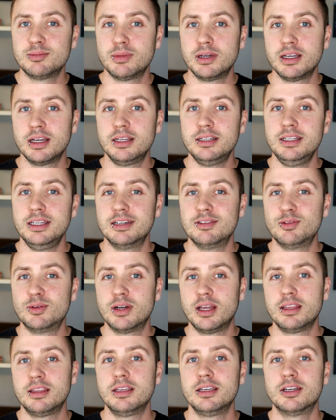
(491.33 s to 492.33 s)
my idea of
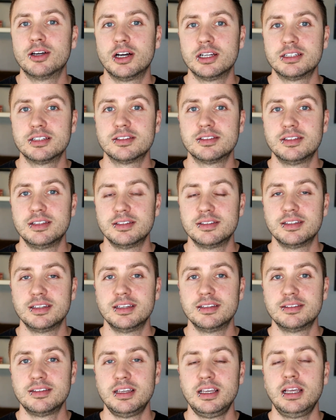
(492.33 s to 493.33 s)
what I think consciousness
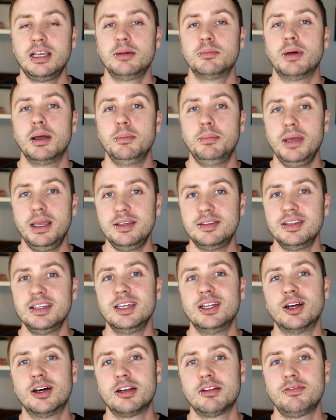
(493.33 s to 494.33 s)
is by basing
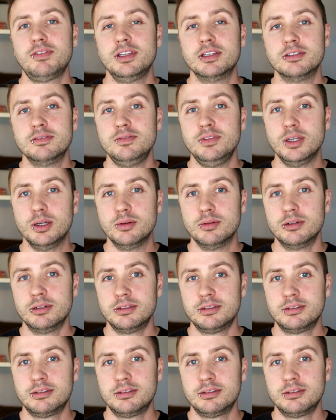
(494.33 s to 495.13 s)
it on a field view.